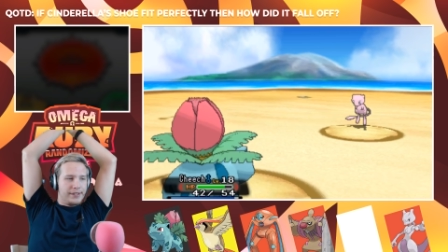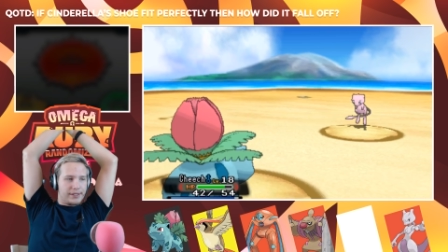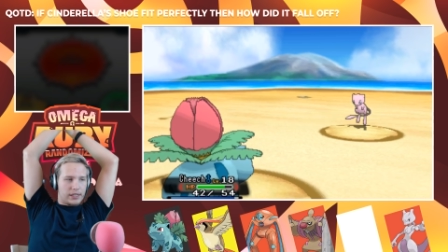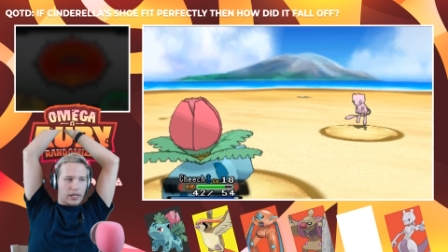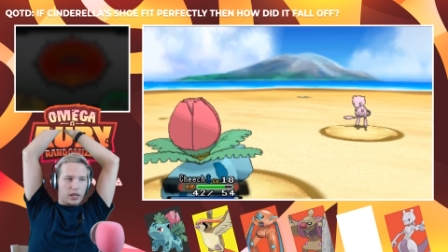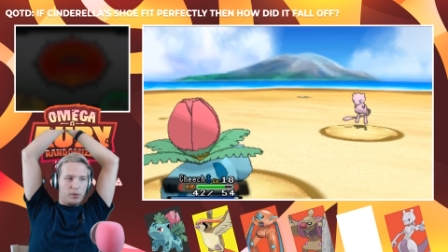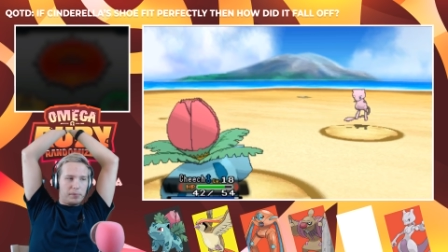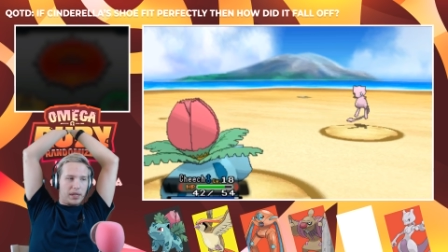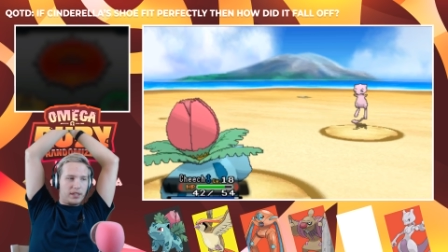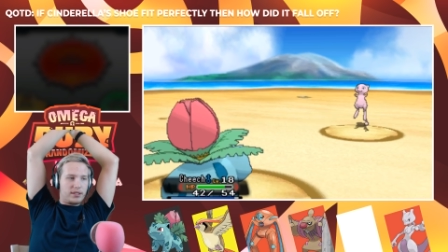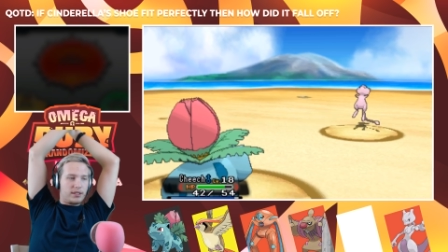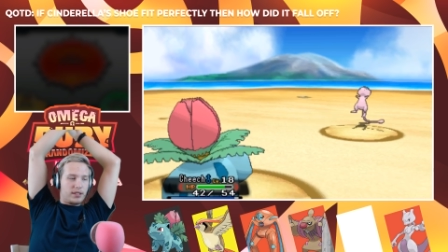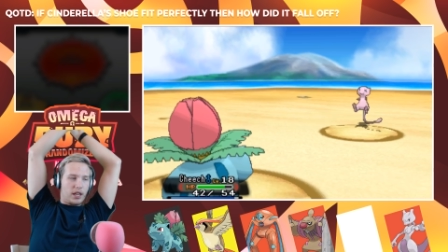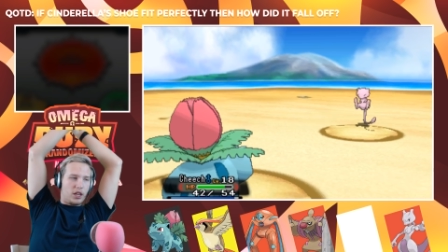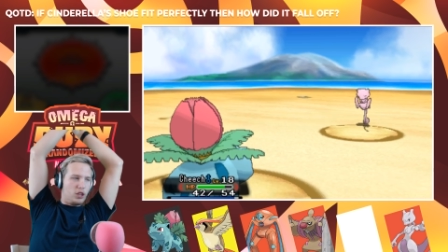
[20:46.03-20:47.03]
Can he miss?
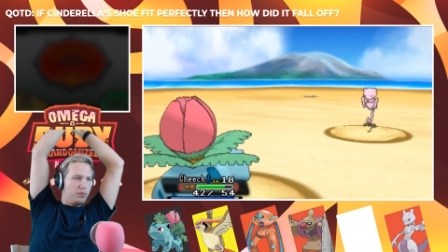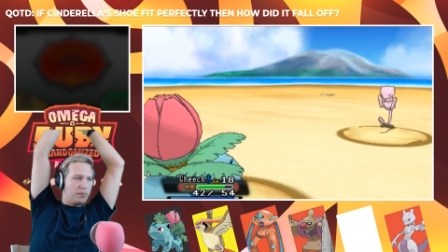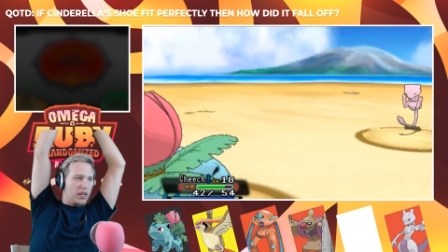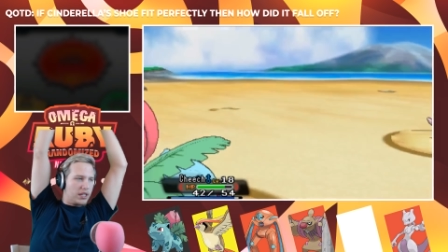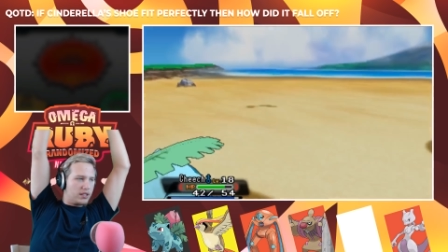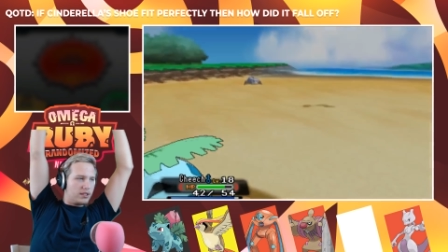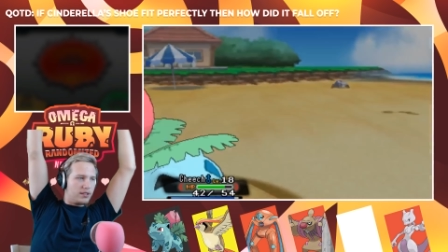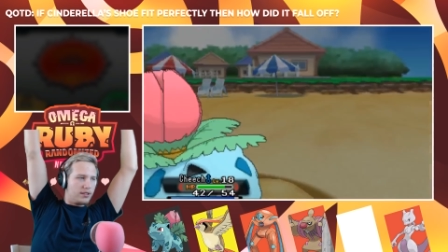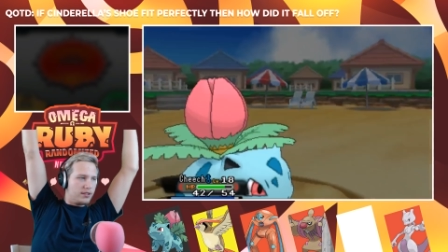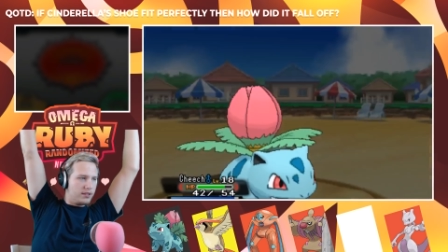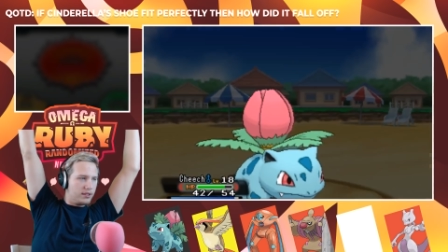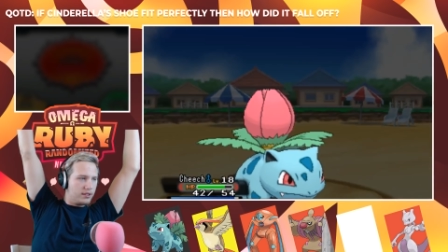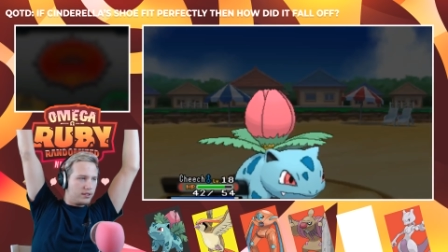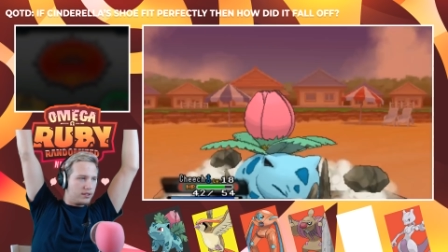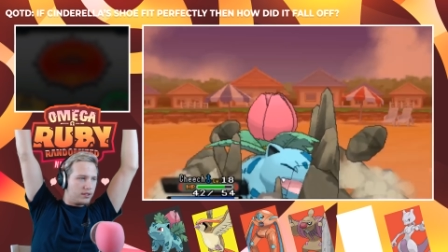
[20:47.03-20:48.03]
Can he miss?
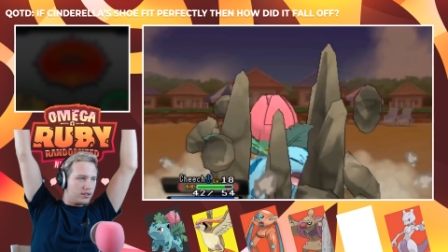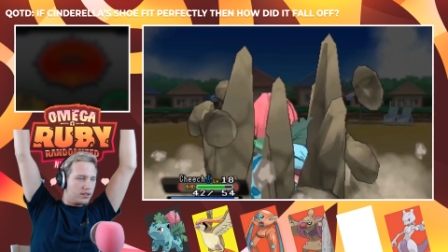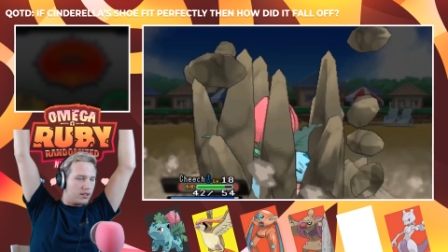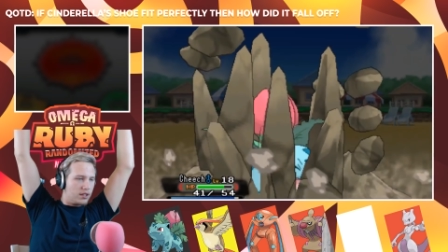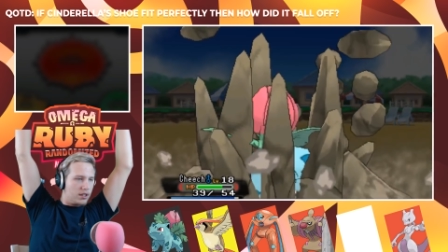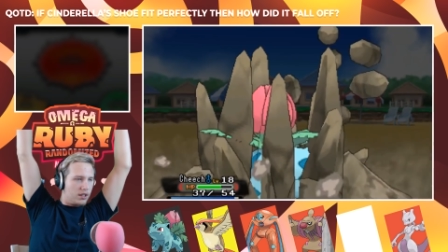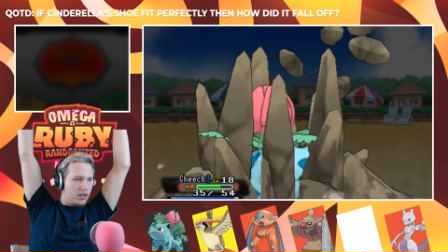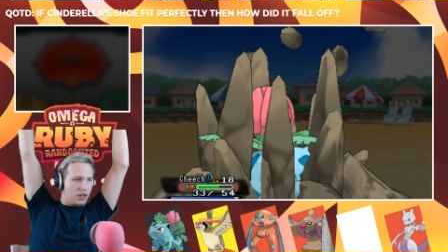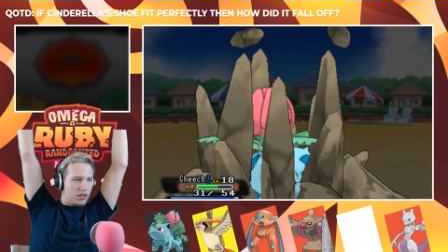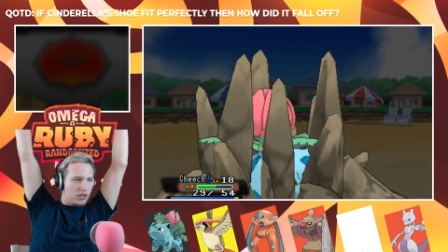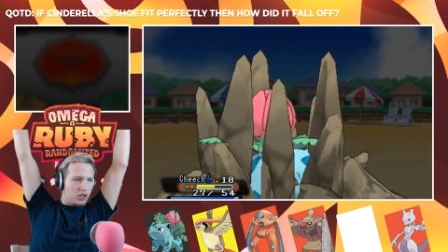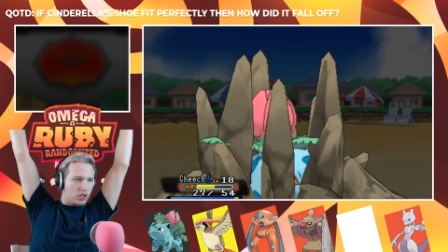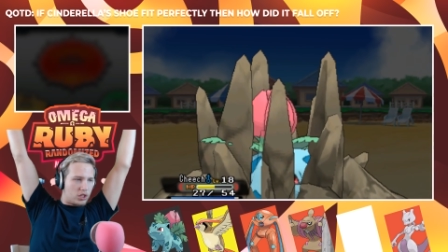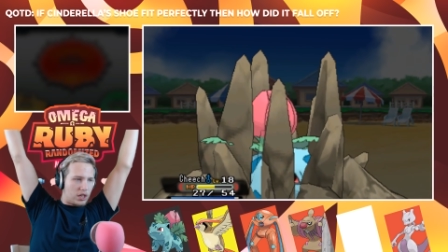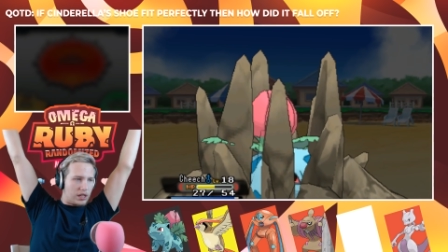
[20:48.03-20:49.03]

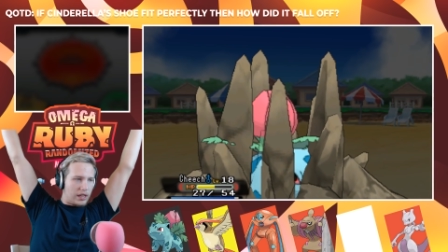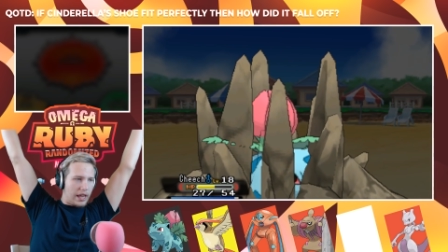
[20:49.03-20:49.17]
He's gonna